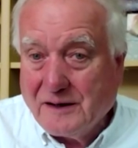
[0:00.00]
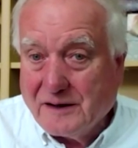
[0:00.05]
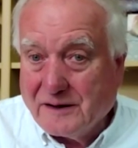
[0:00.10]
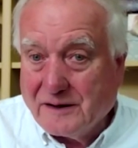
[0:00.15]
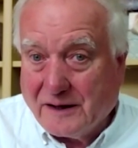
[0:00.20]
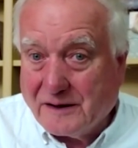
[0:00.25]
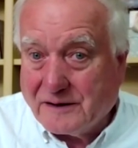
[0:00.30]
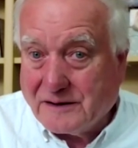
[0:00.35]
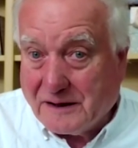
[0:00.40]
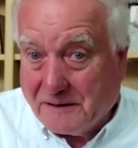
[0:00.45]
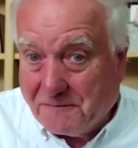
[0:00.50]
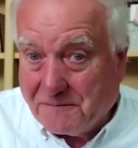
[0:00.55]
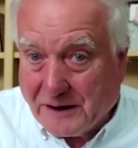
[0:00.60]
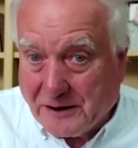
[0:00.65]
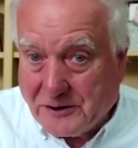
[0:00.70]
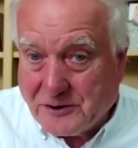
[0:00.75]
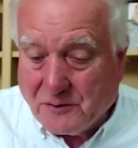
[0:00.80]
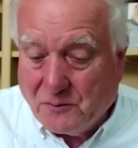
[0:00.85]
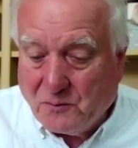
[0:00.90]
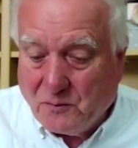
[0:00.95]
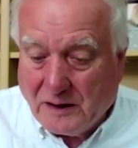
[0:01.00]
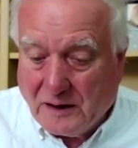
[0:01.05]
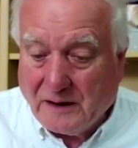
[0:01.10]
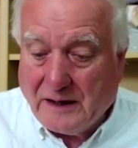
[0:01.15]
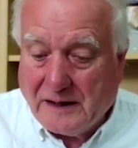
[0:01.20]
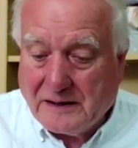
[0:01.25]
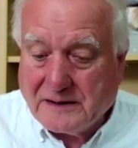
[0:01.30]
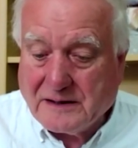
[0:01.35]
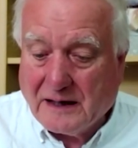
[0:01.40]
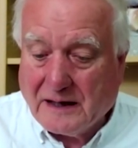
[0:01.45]
that inflation will
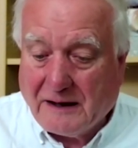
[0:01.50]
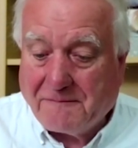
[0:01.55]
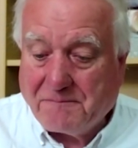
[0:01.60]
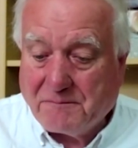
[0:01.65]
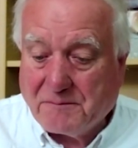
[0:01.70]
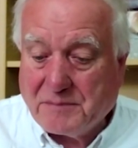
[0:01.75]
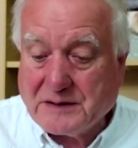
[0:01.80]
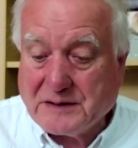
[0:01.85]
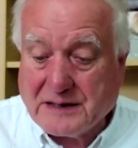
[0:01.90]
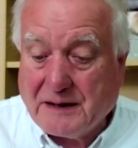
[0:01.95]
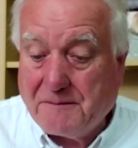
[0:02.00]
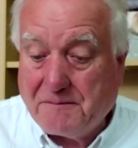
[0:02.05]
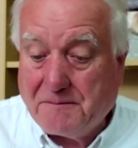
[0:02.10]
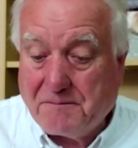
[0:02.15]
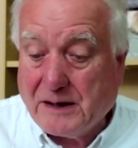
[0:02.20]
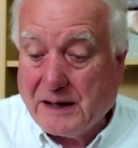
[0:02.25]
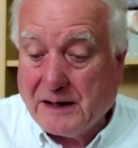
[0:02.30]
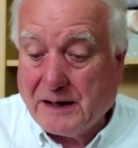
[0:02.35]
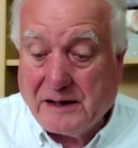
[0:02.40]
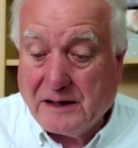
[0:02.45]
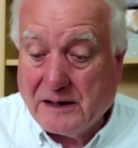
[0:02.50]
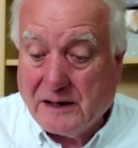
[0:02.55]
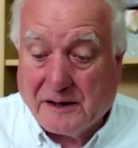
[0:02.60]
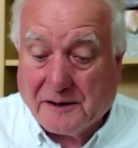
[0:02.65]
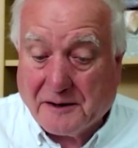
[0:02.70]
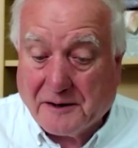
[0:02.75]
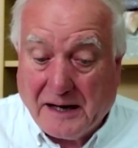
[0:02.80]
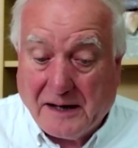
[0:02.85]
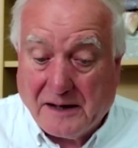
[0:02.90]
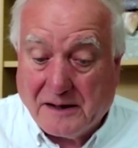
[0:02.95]
hit 11% by
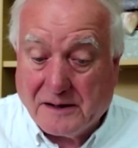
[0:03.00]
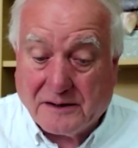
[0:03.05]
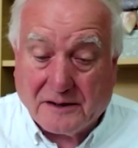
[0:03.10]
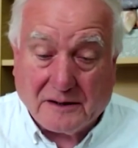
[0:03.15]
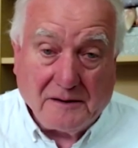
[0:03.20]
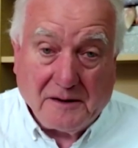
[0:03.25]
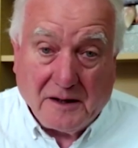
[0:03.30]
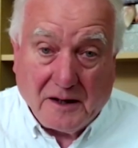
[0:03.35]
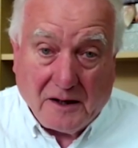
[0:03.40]
year end.